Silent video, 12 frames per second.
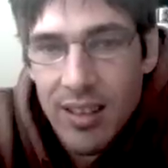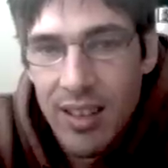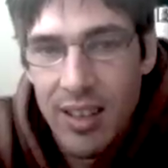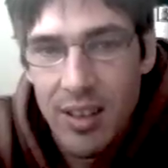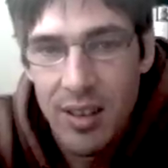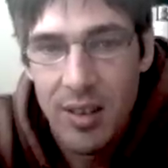
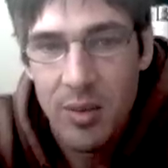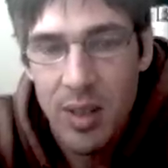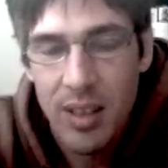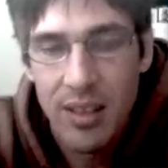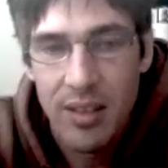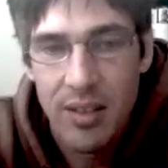it's just
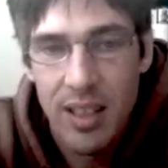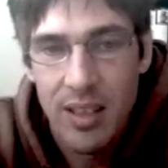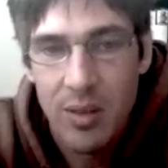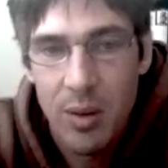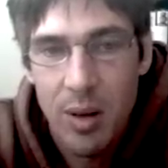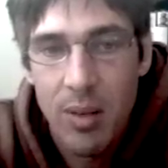relative
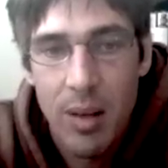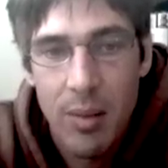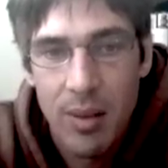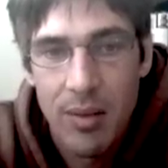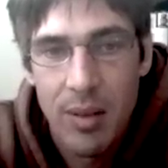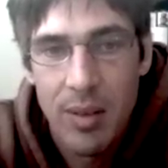that's where i'm
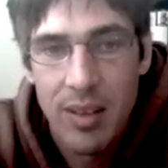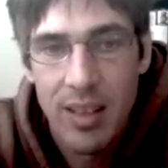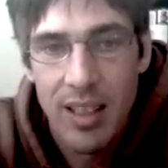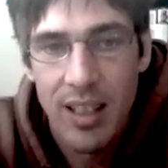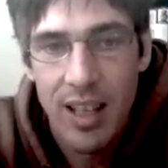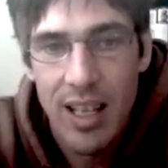coming from it's
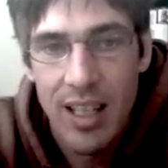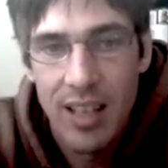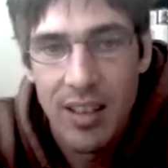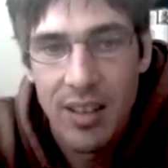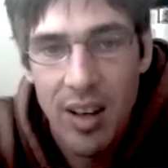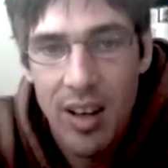like i
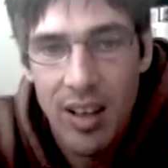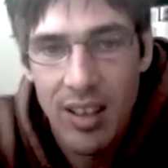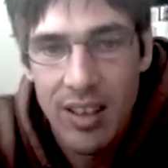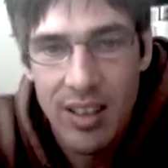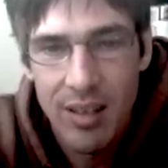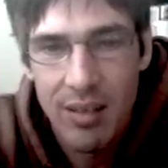eat dog
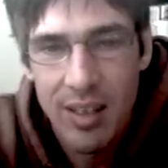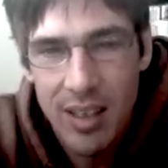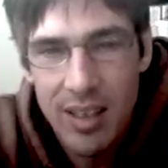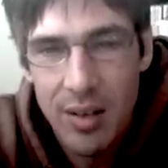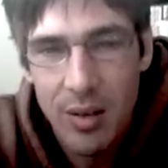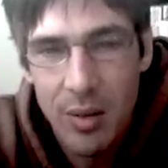is that really
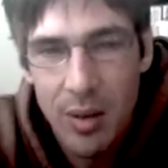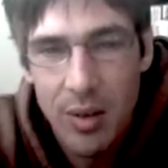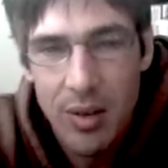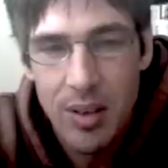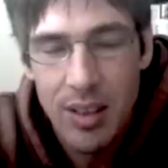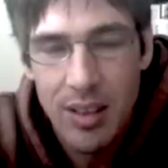so gross
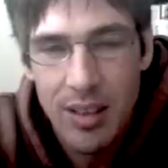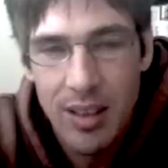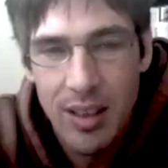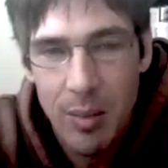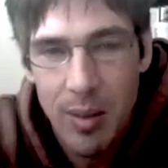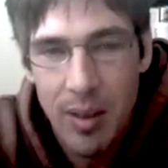to you let's
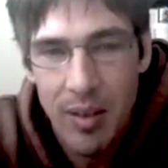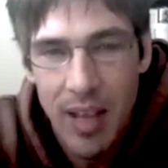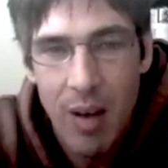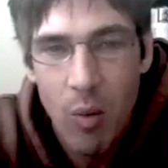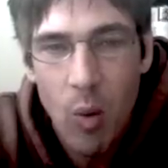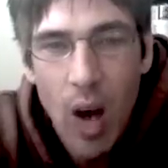talk about
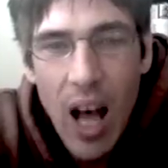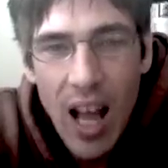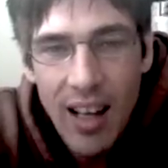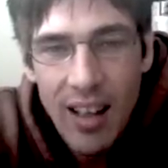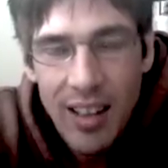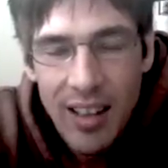that why
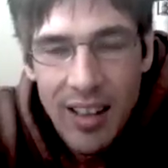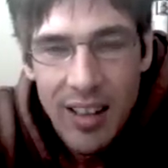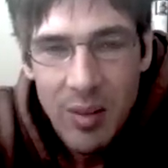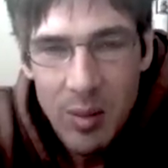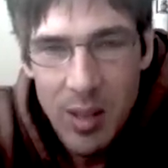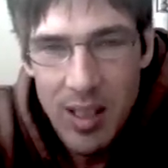
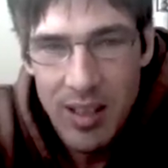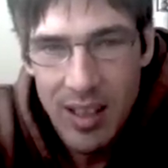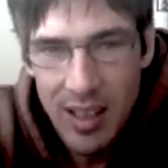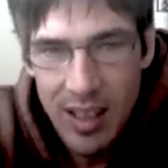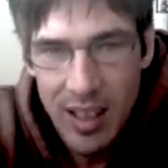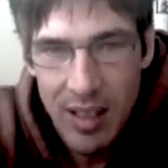what is it
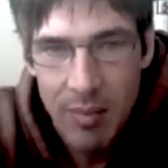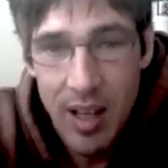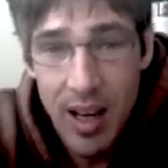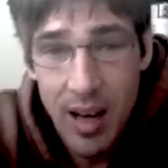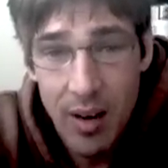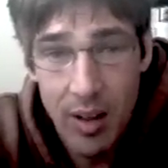um, the
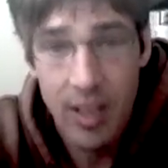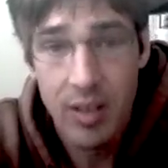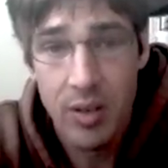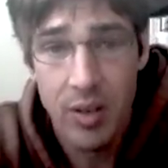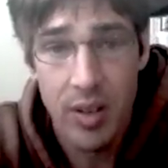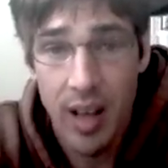
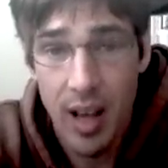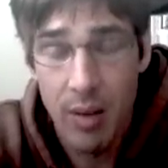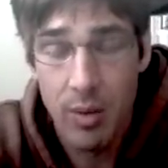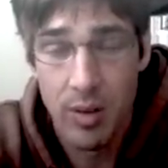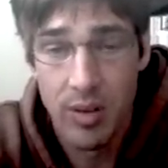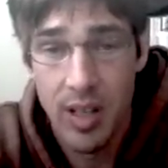arrogance that i
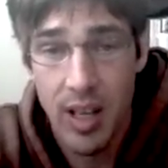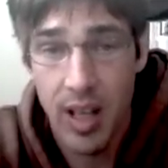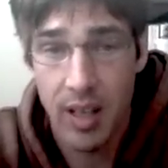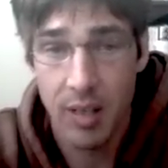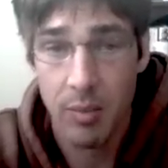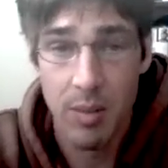would say i
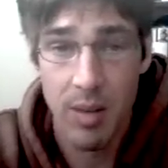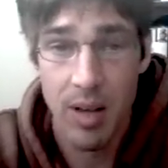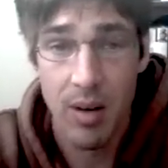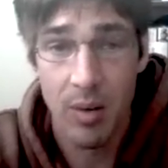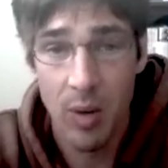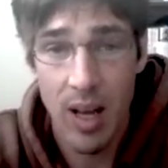could be my
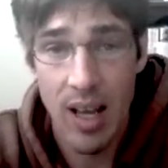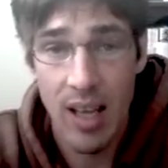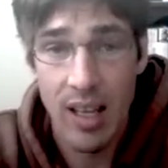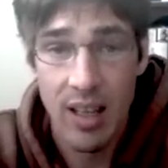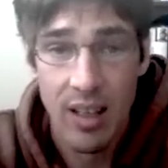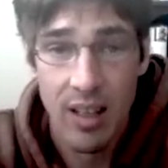own way
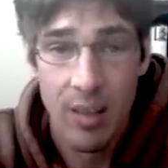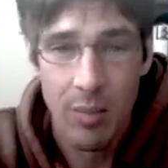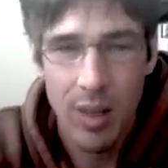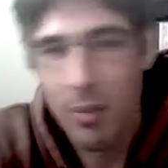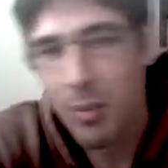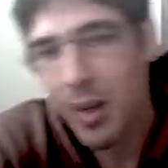
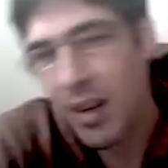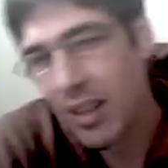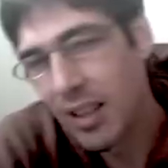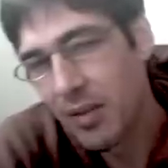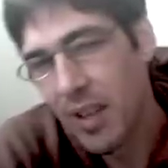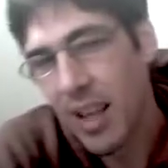but compared to
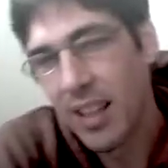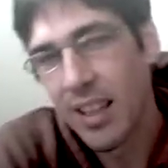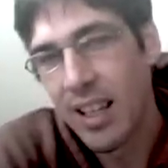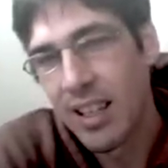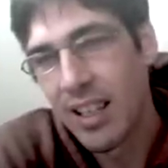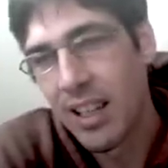the fact that
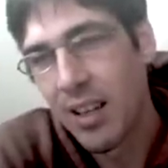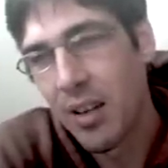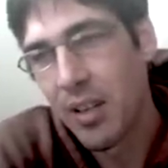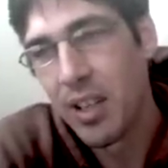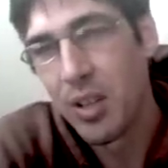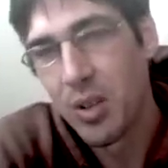I think I don't have
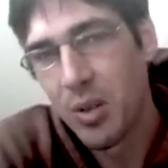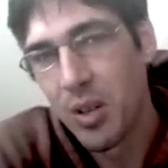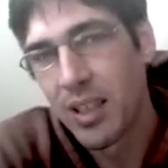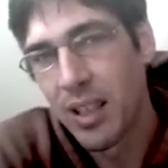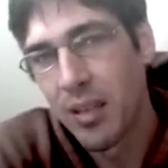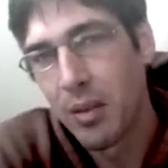any
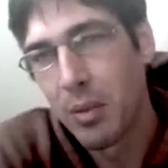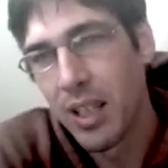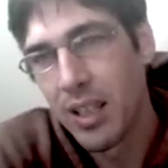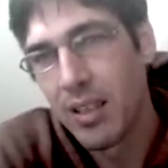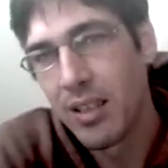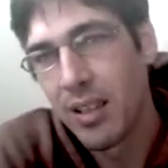choice, that
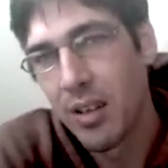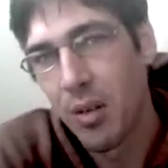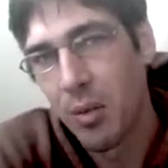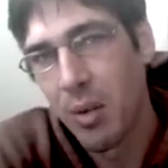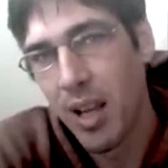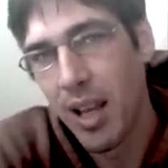everybody is their
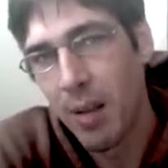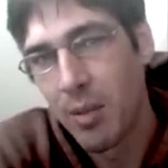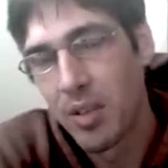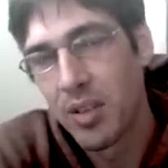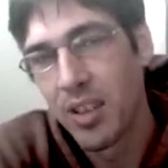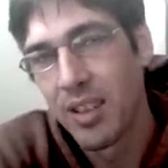own way, and I'm
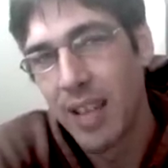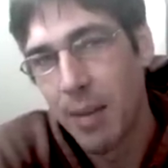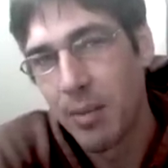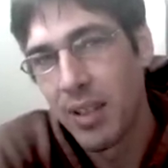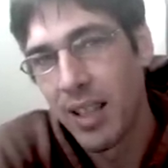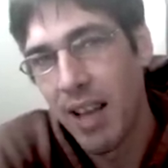just
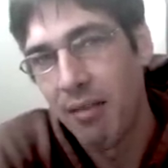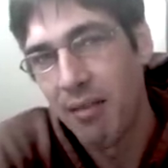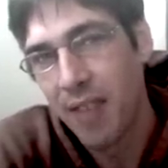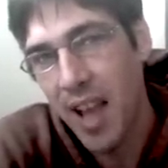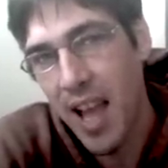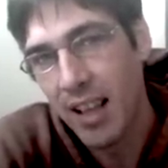accepting that
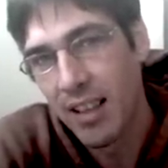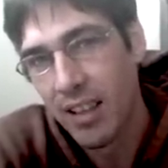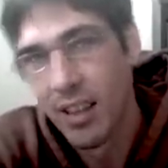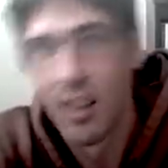fact.